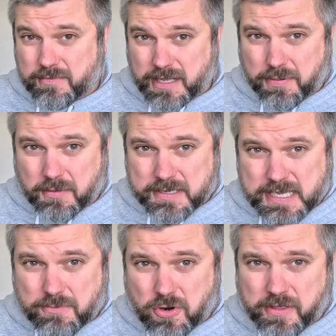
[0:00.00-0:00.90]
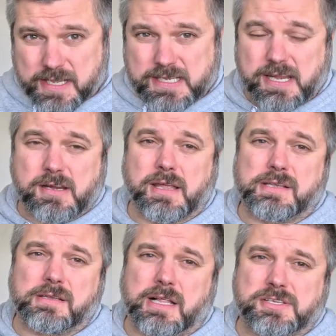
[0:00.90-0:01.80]
you'll probably see more of this here,
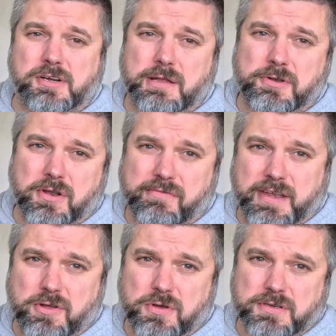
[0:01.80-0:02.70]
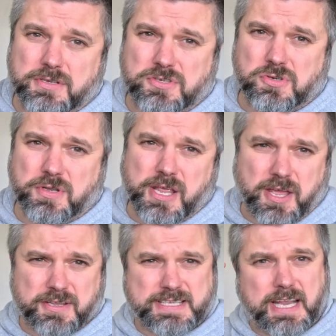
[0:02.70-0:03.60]
and I'll certainly be doing a video on showing you how
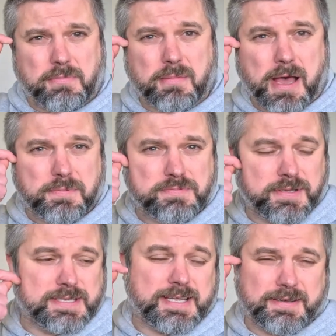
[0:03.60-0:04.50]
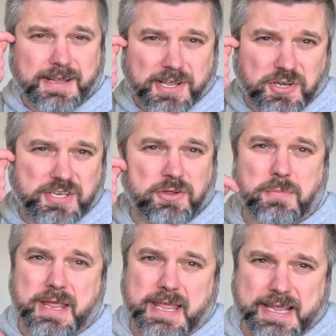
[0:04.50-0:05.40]
to set up the maps, because that took
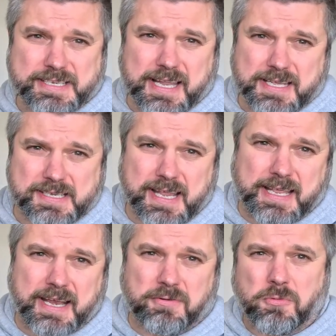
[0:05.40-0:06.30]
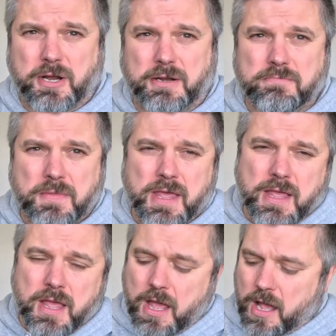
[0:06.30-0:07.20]
me an age last night getting working.
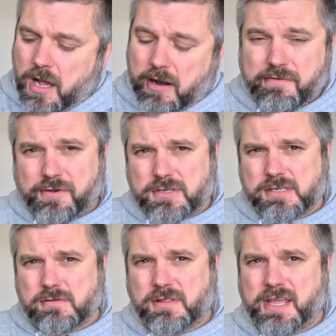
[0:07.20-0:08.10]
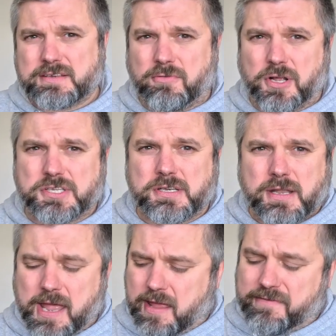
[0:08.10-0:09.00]
Alright folks, well thanks for watching.
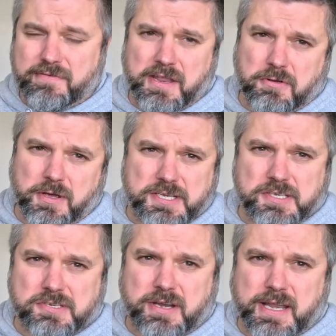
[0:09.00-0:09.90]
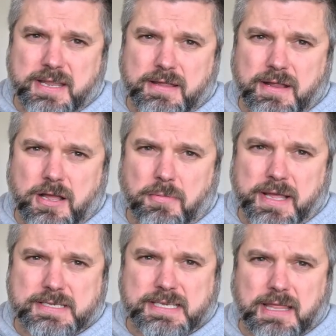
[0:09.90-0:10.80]
If you have any questions or any
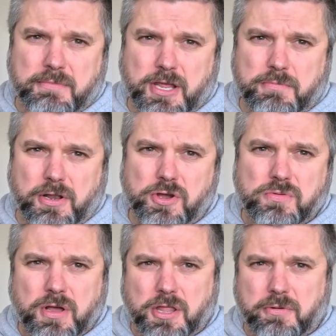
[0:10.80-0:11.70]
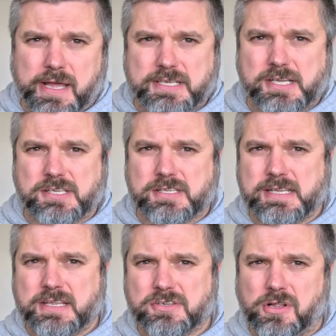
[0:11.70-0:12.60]
comments, stick them down below. Otherwise I shall
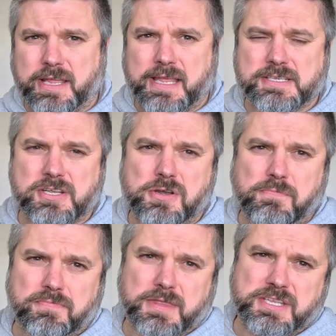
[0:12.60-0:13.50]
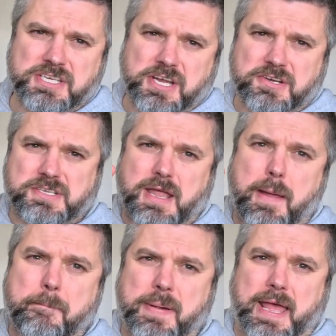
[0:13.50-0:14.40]
see you all again soon. Cheers,
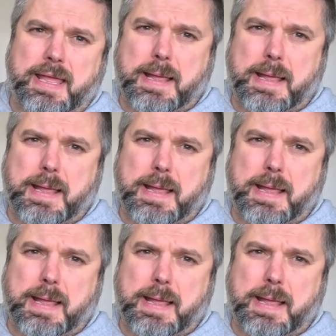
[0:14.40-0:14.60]
bye.